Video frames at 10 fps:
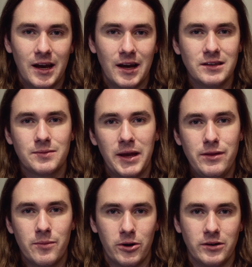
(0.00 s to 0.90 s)
explain
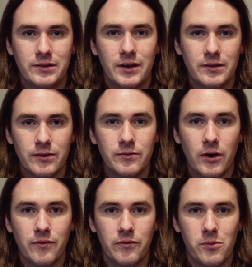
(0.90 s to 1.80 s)
the process of
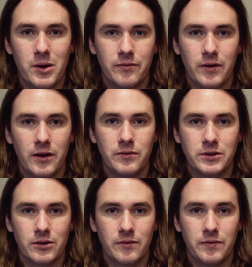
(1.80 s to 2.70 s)
4x5
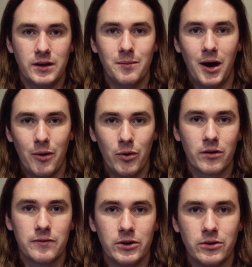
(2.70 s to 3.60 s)
photography and my
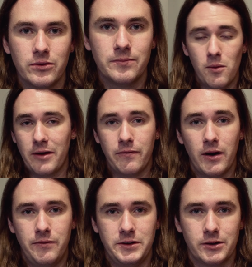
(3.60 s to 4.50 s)
workflow.
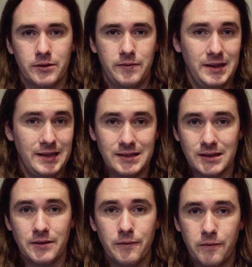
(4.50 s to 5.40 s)
4x5 photography
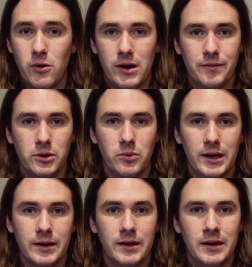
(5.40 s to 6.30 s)
isn't for
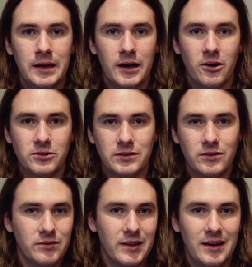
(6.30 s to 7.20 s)
everyone. I'll just
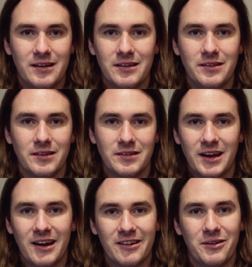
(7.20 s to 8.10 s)
use that as a
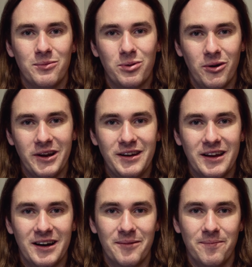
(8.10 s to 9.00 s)
starter point.
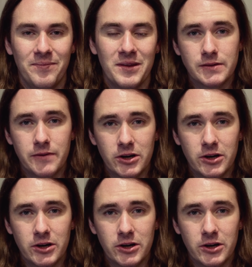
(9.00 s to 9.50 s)
It's a